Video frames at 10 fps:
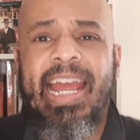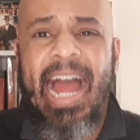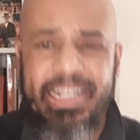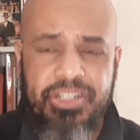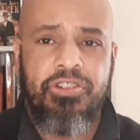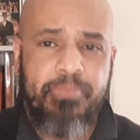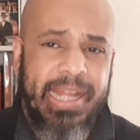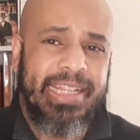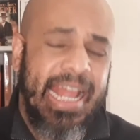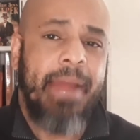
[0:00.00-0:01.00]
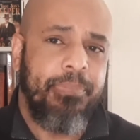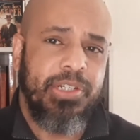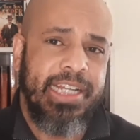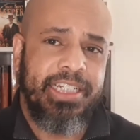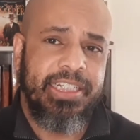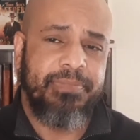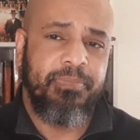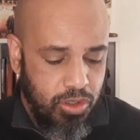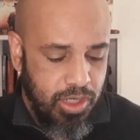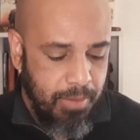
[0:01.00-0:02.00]
I do make that prediction.
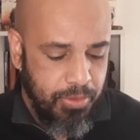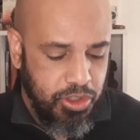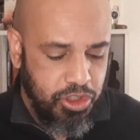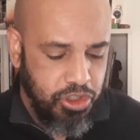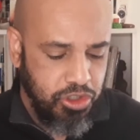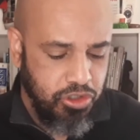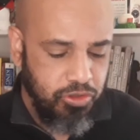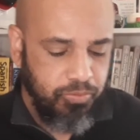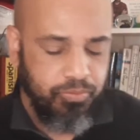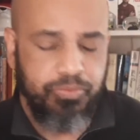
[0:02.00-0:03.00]
Number two,